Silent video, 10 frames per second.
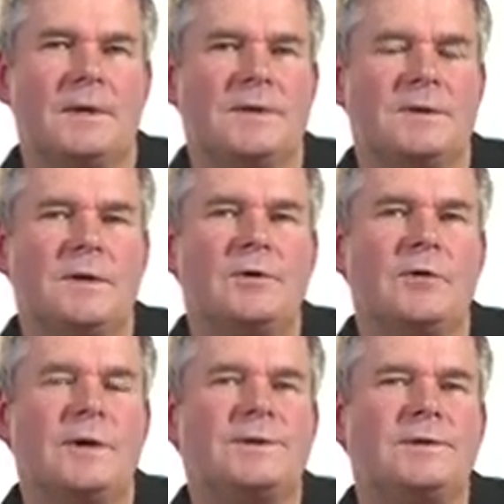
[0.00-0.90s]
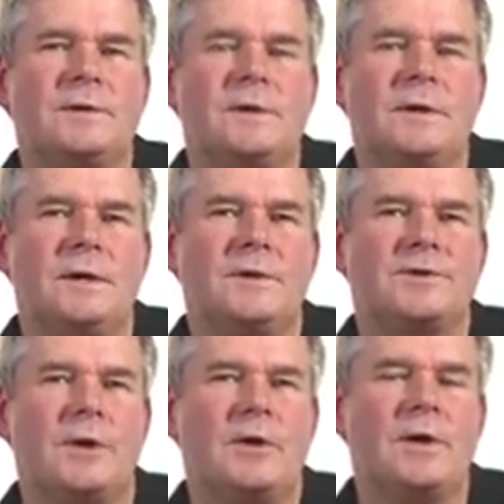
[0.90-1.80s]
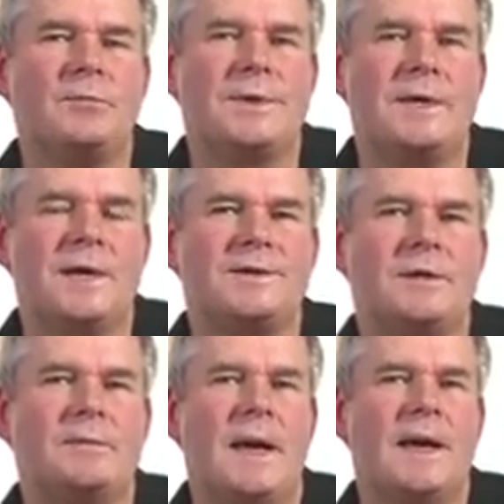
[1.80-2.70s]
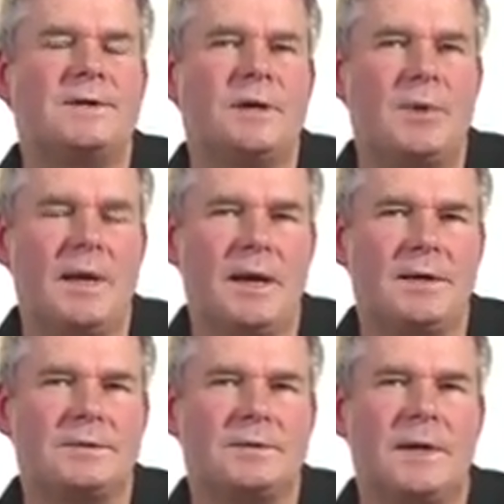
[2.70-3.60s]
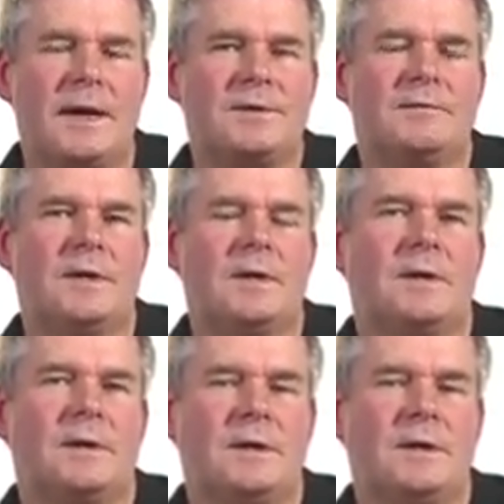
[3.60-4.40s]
There's an increase in the sodium-potassium ATPase activity,